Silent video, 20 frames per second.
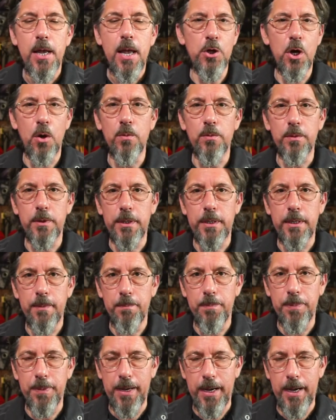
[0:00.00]
Don't
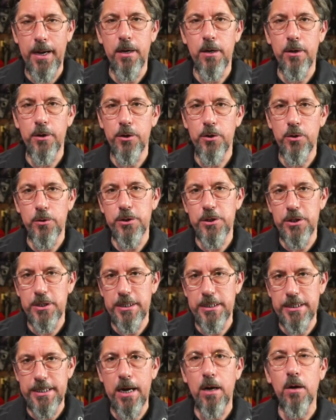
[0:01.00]
compare
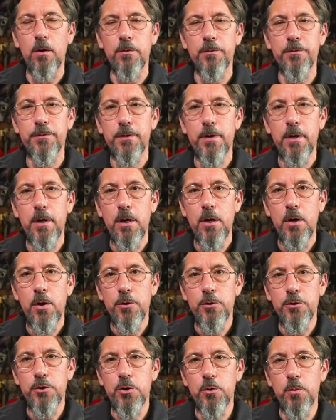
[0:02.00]
yourself
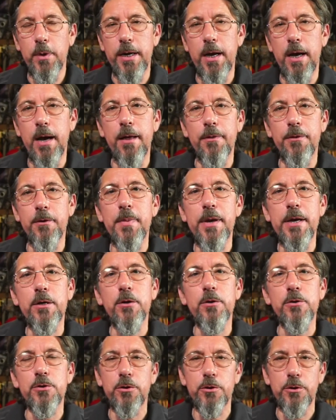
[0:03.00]
to what other
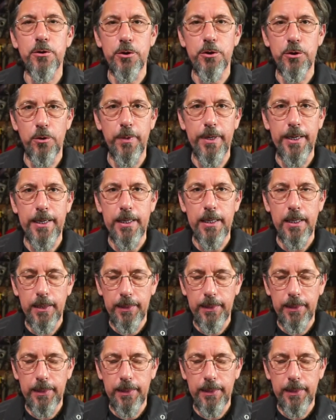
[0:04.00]
makers are doing.